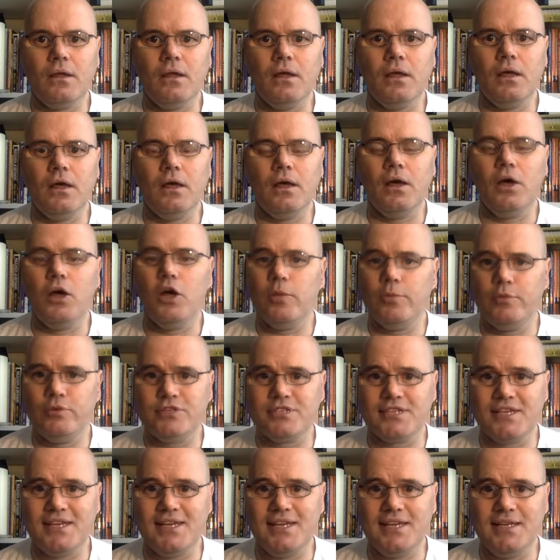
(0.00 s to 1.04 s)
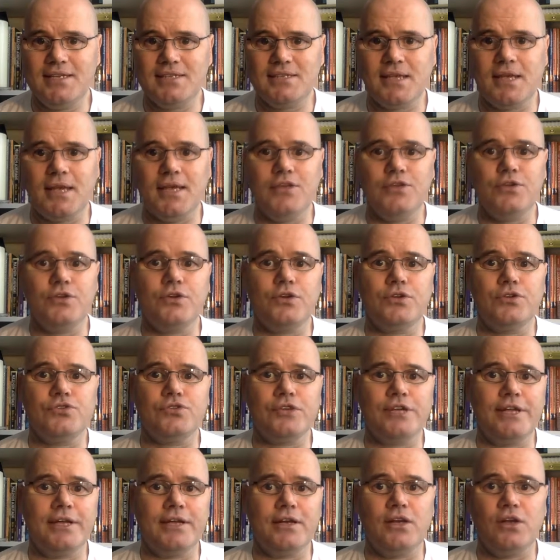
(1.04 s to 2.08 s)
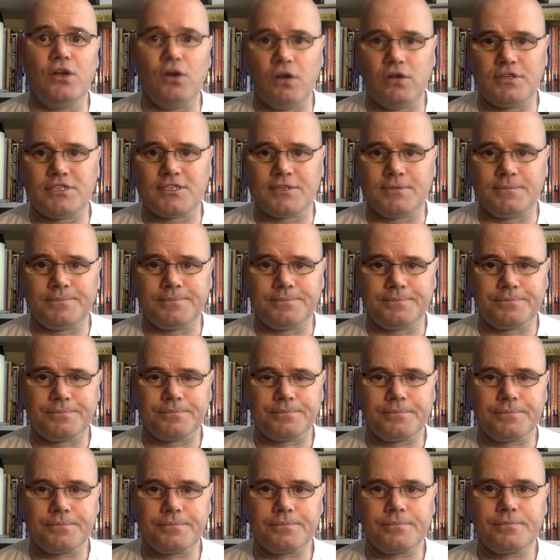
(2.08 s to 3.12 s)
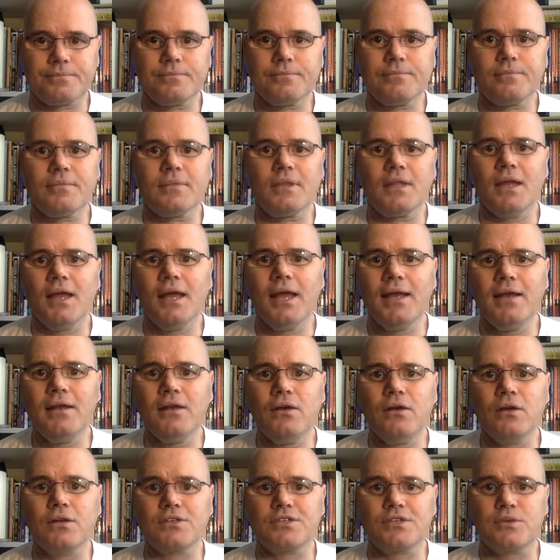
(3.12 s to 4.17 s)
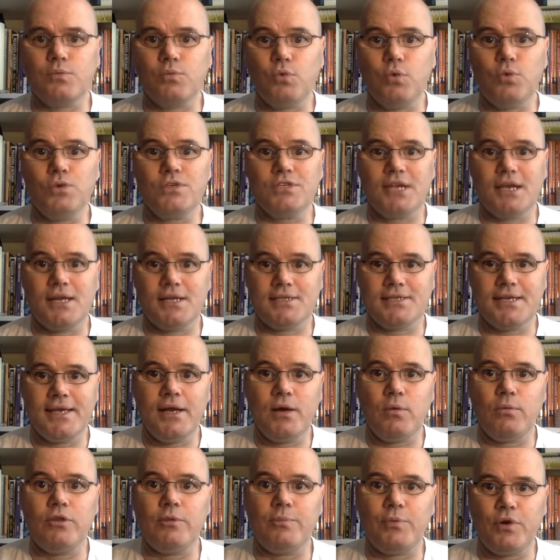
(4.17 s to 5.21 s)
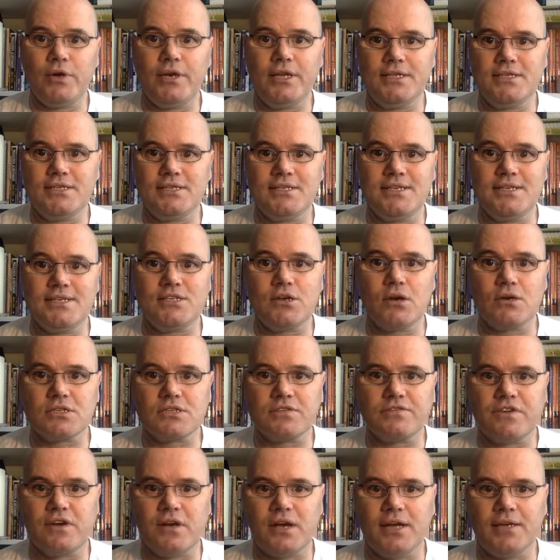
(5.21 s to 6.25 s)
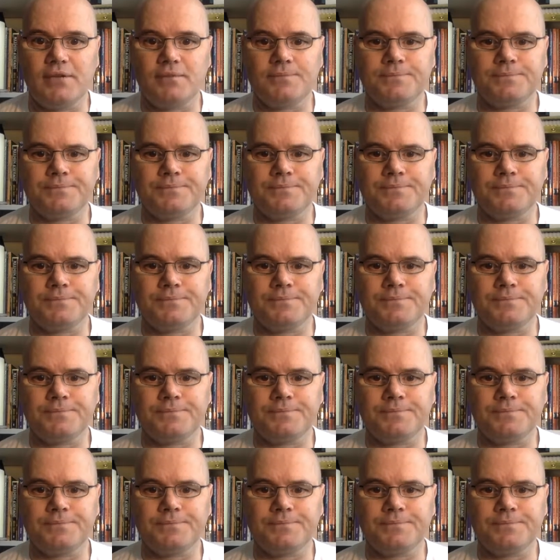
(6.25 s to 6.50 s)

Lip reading: herbal teas, and you can drink lots and lots of water to help the body to detoxify.